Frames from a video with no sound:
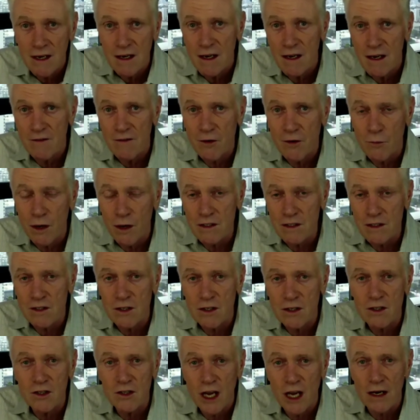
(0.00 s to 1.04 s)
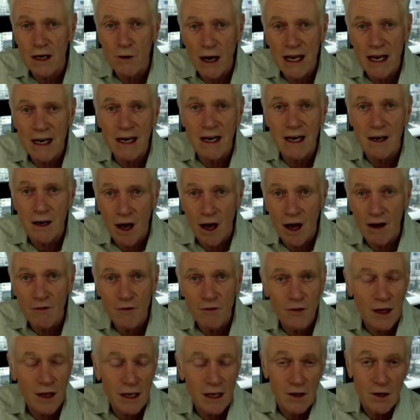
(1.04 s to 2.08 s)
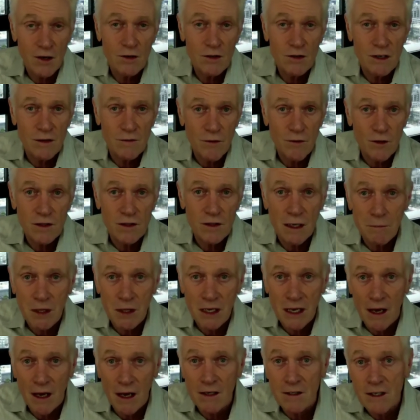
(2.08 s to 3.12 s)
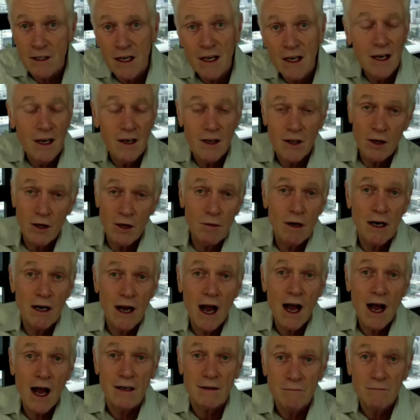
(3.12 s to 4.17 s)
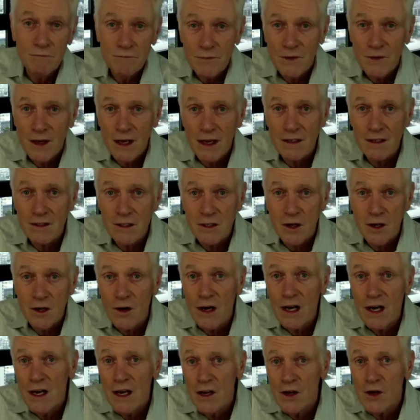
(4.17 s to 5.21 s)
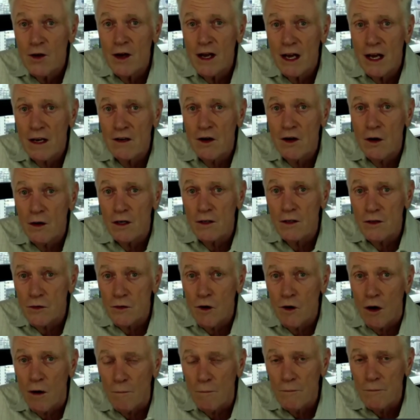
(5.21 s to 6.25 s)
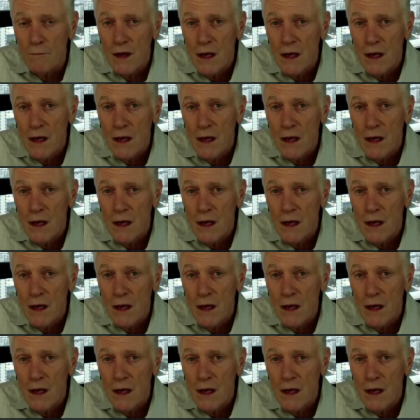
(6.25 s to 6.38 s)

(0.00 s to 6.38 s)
if it wasn't generating enough and they could use it for something else you were gone and so you had no control